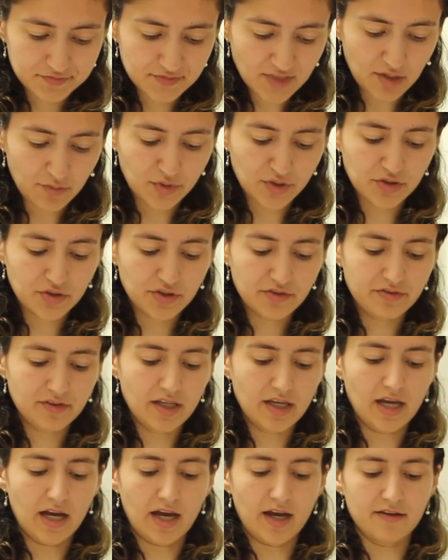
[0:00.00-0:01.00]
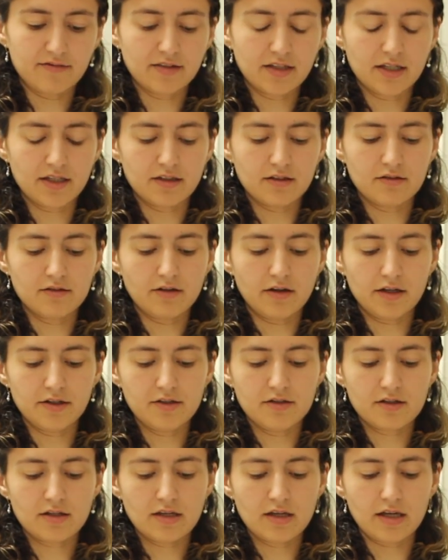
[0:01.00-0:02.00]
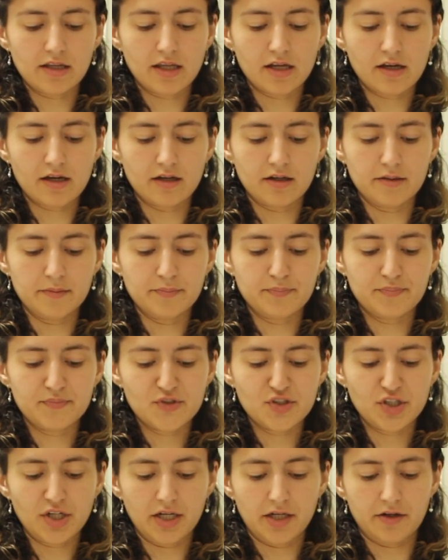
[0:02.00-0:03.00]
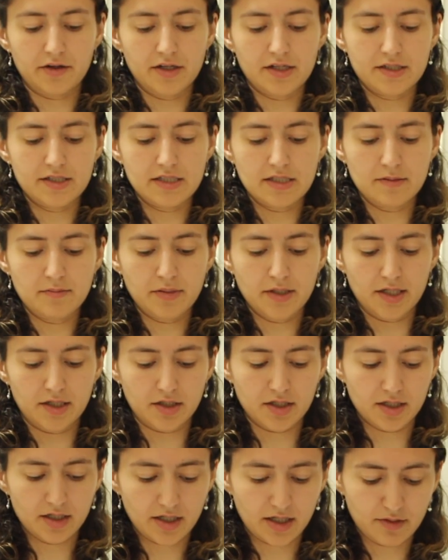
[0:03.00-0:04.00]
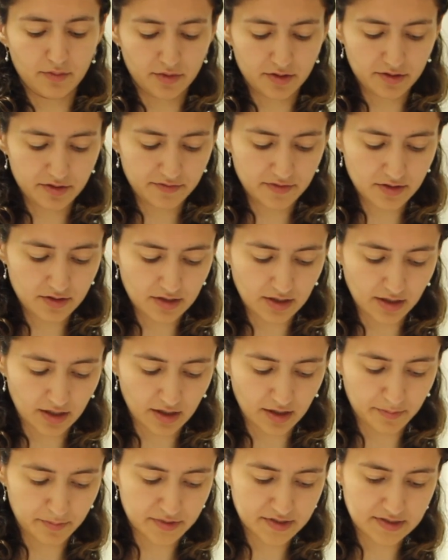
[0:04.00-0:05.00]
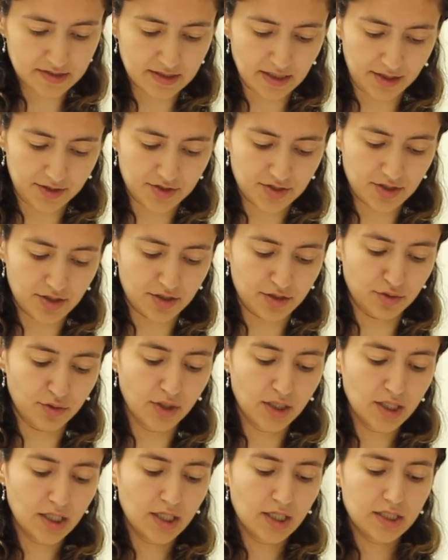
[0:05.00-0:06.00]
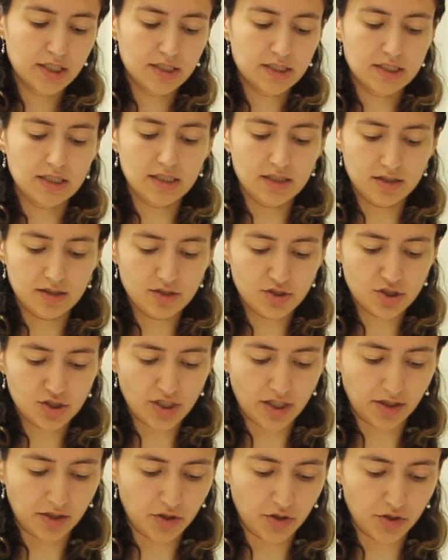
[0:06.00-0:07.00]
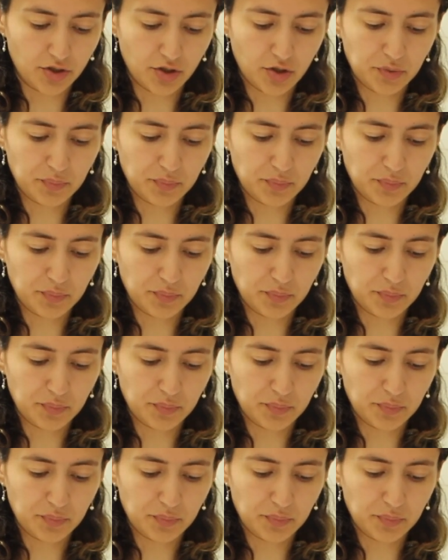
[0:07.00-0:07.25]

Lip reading: I wonder if they have like, you know how you can get like a cherry de-pitter? I wonder if you get like a pistachio de-sheller.